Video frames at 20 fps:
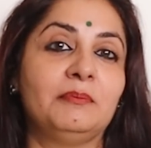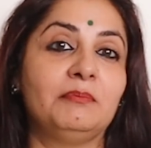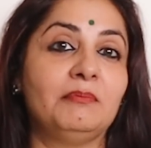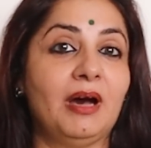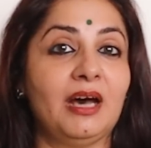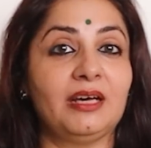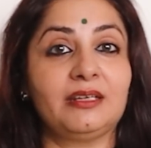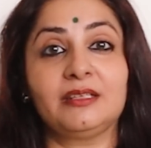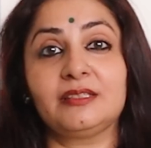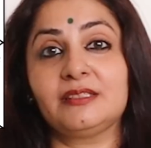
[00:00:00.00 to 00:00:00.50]

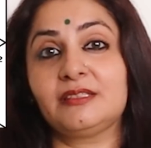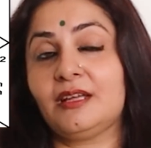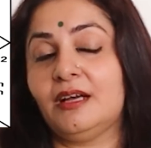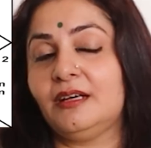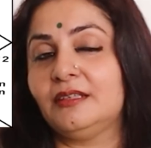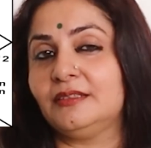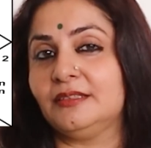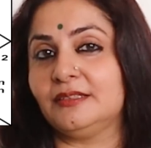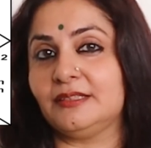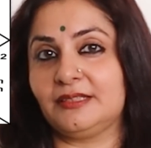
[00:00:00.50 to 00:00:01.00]
Marak
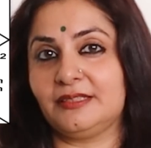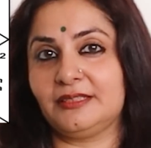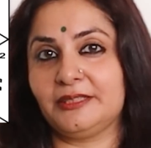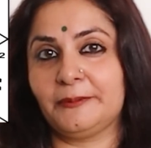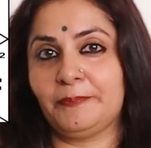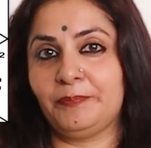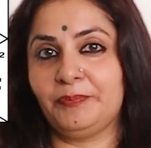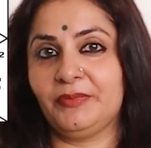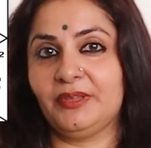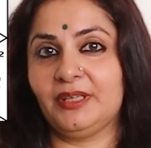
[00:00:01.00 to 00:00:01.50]
Sthanas
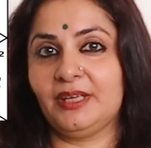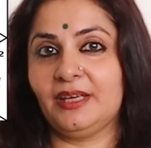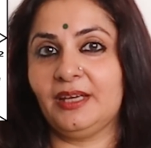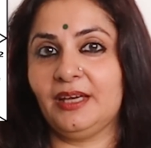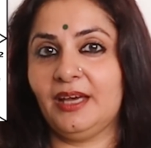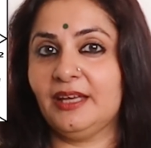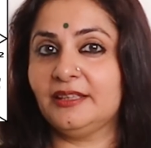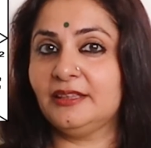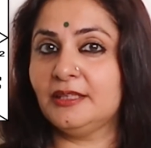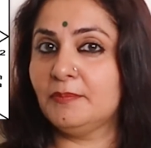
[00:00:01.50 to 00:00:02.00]

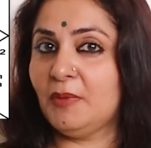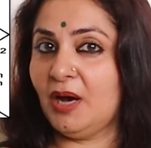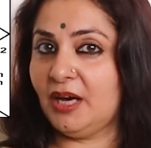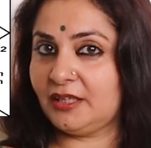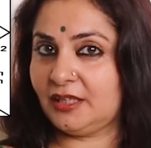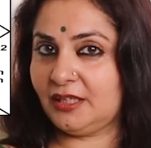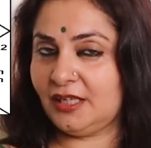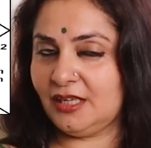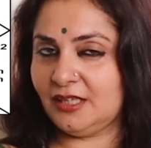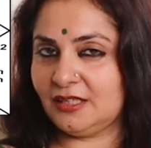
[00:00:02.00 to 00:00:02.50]
and the
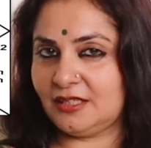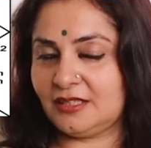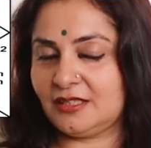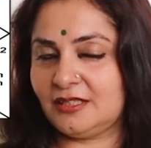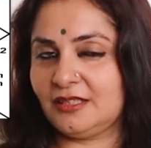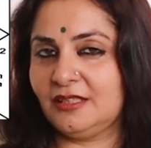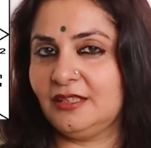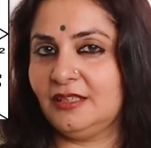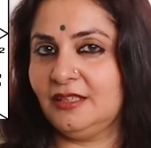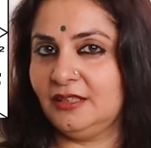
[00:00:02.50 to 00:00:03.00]

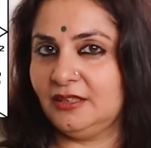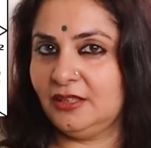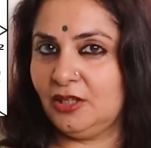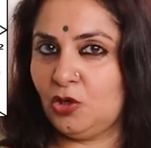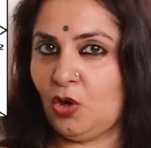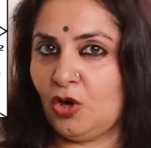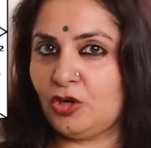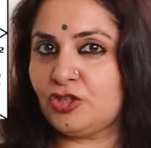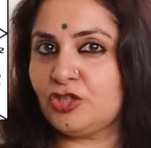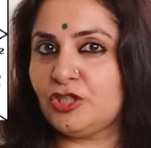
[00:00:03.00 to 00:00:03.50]
Markesh. The
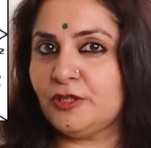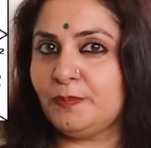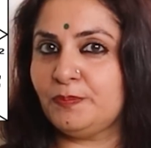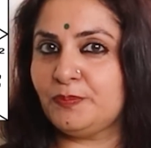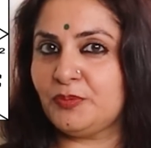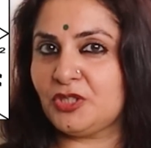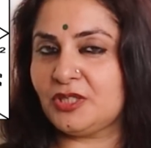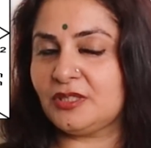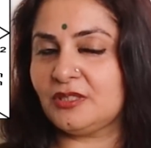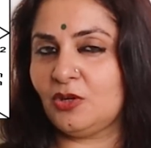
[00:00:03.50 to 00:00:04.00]

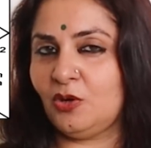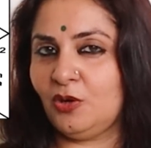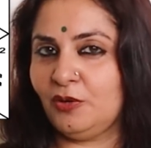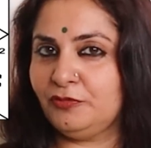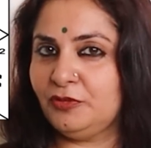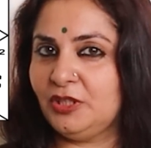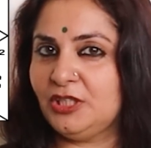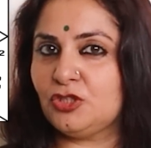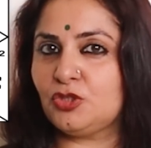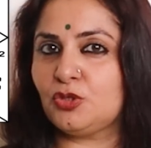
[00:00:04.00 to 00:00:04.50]
lordships
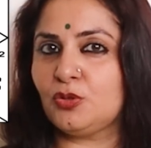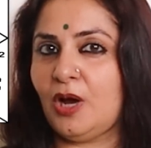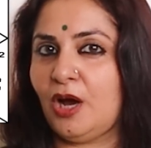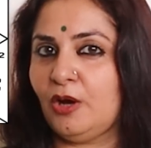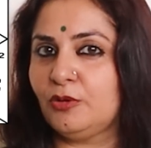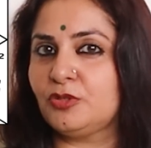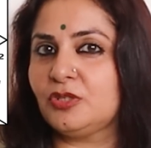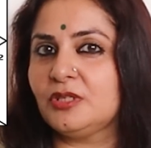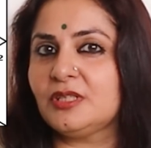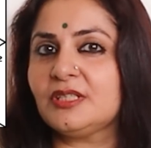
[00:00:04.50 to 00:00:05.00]
of these two
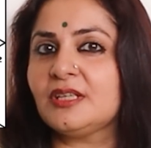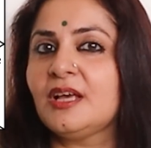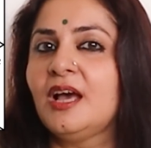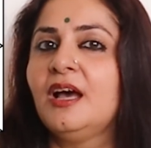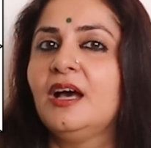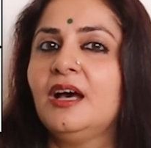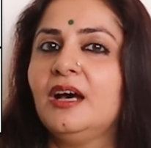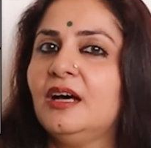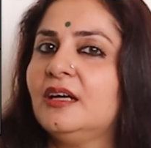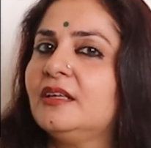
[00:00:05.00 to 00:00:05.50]
houses
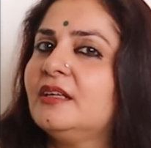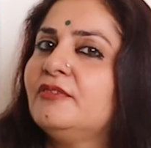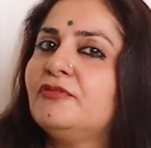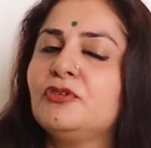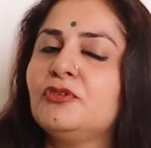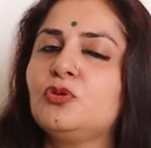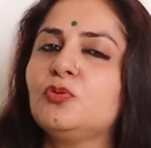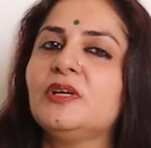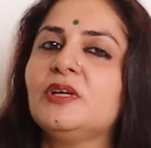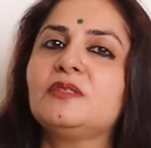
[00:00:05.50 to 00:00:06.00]
are
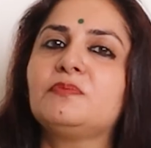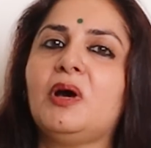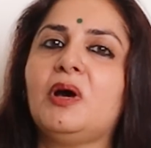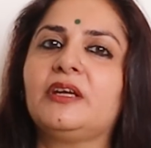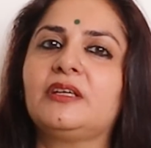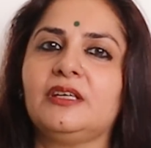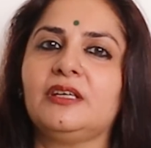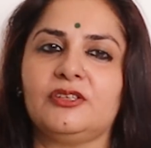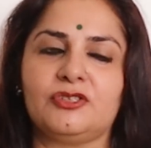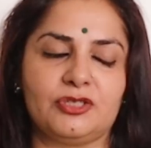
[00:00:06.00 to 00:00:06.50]
referred to as
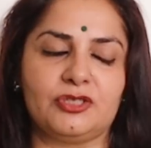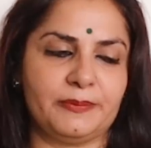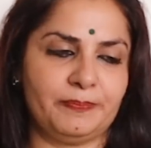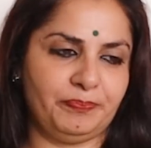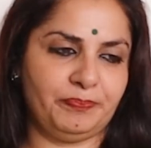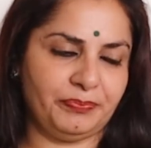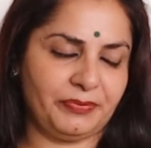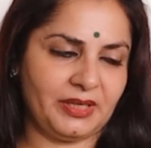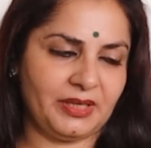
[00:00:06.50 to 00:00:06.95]
Markesh.